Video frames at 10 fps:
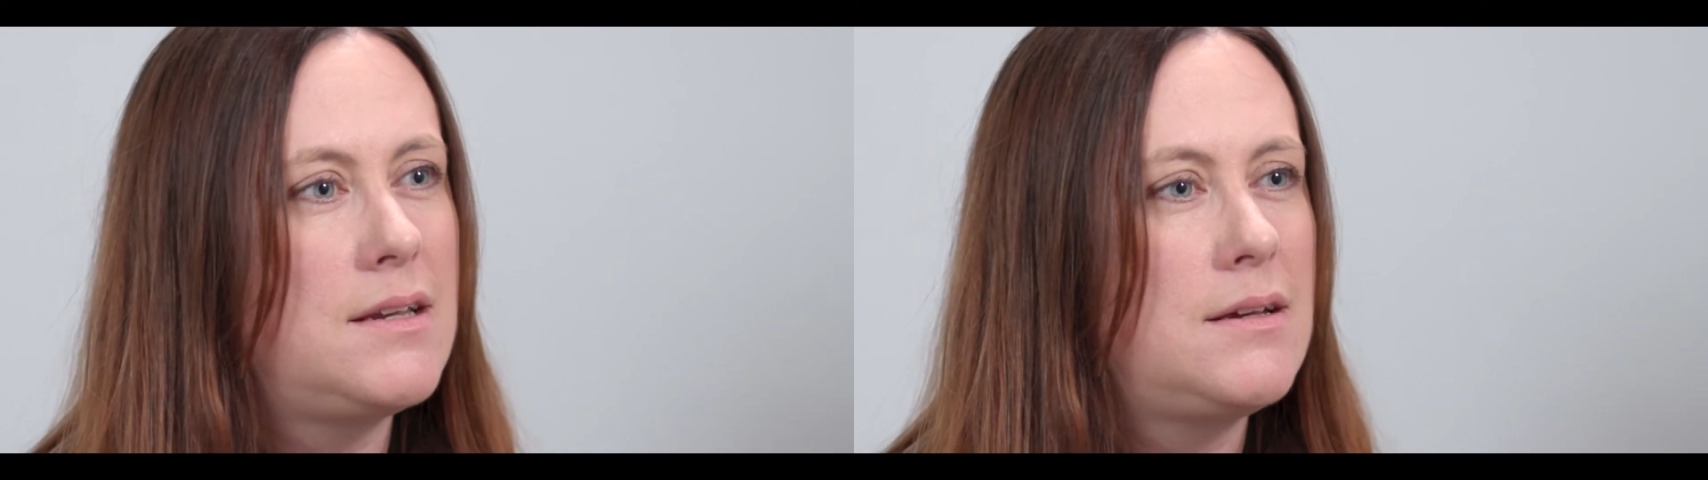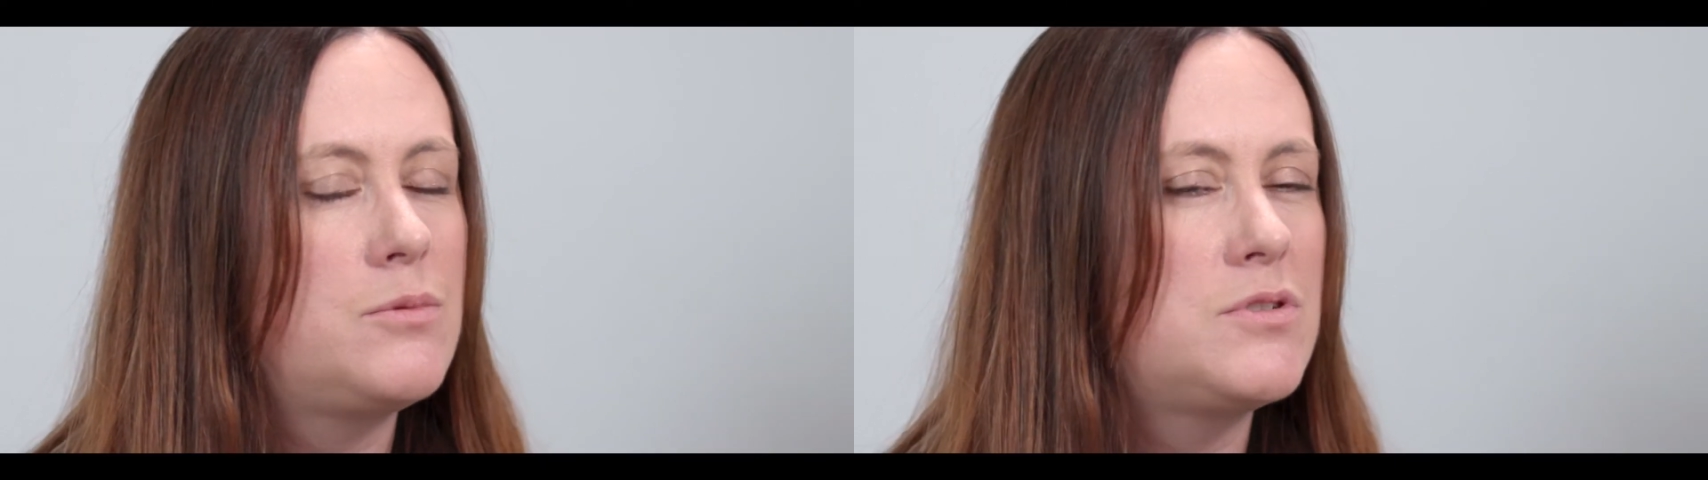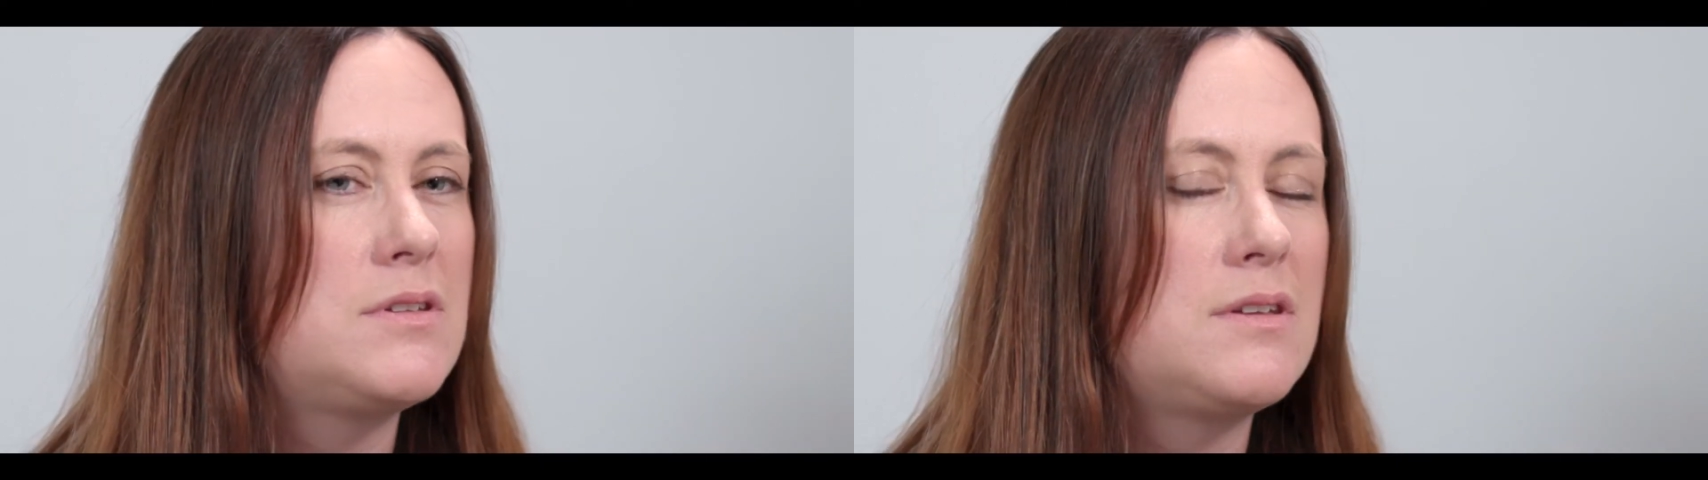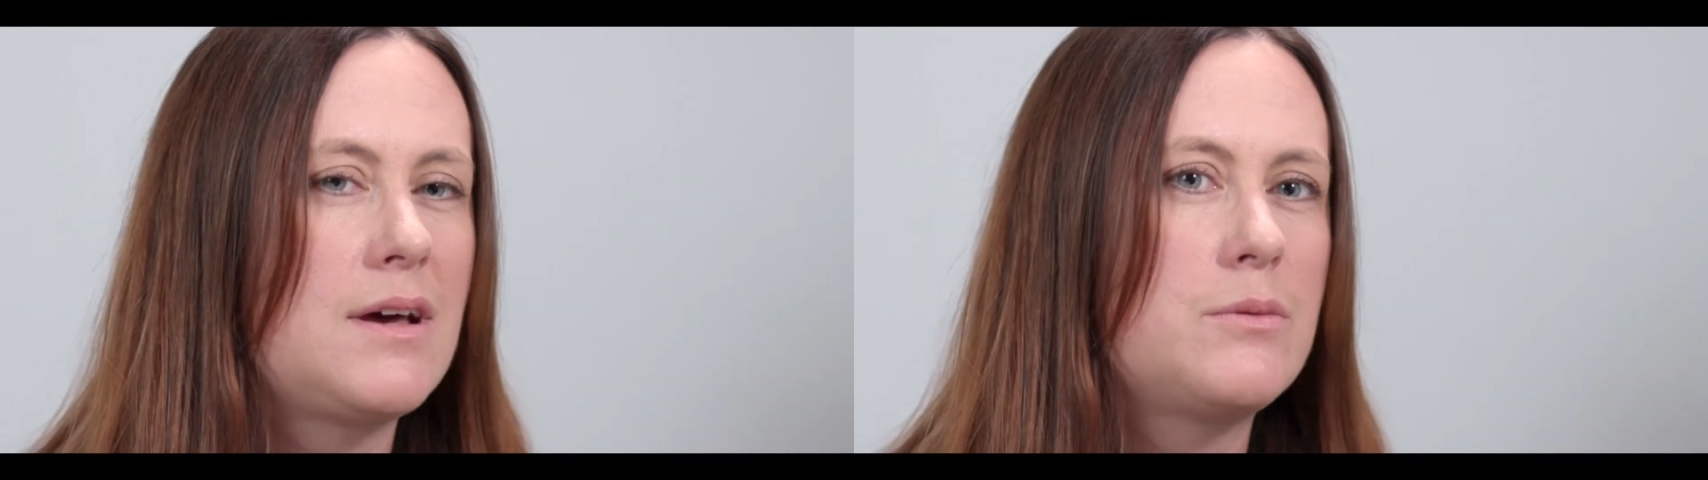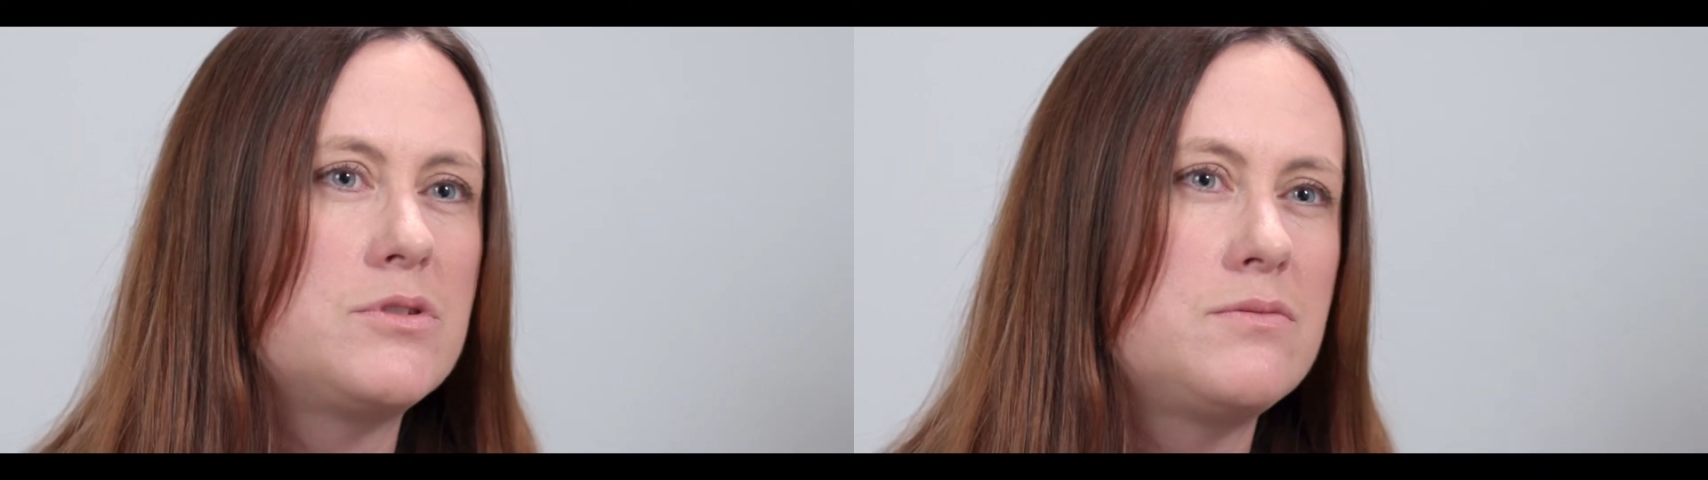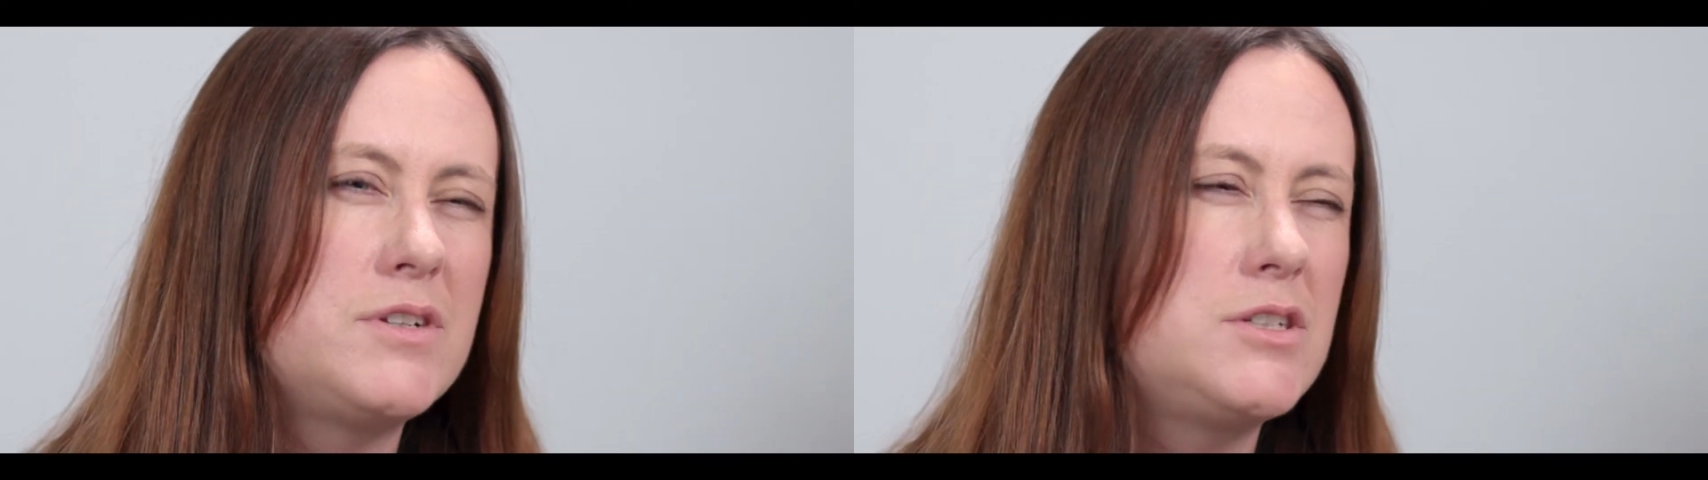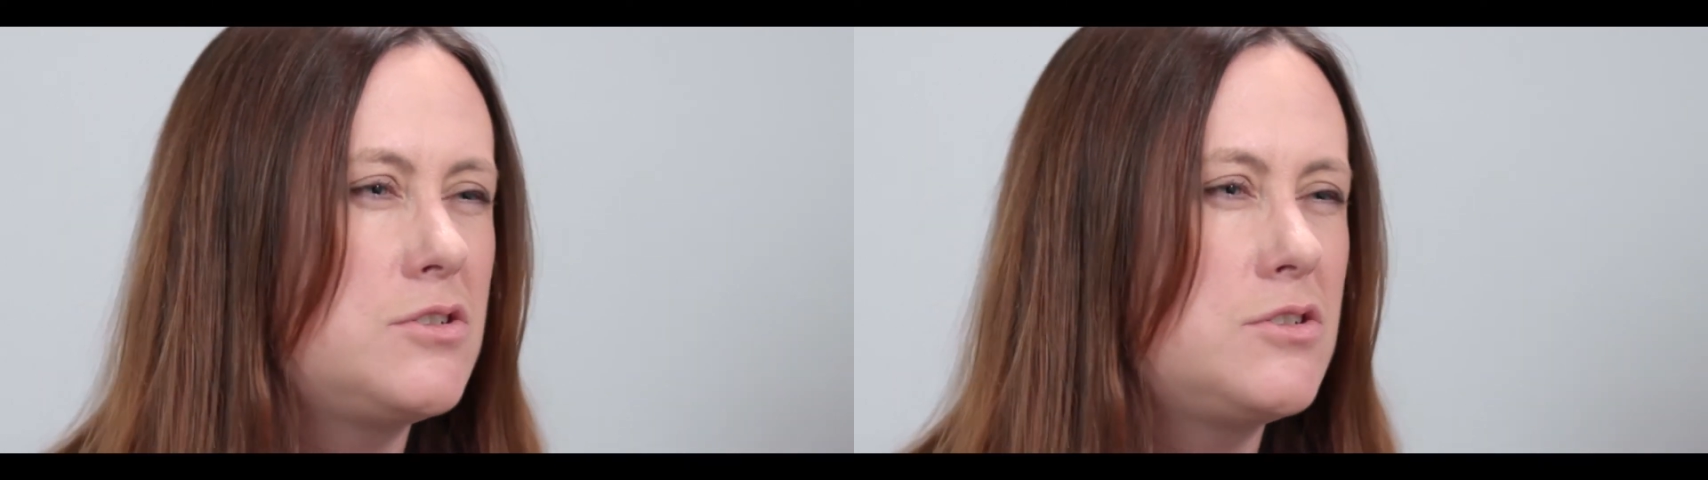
And it wasn't that was a rigid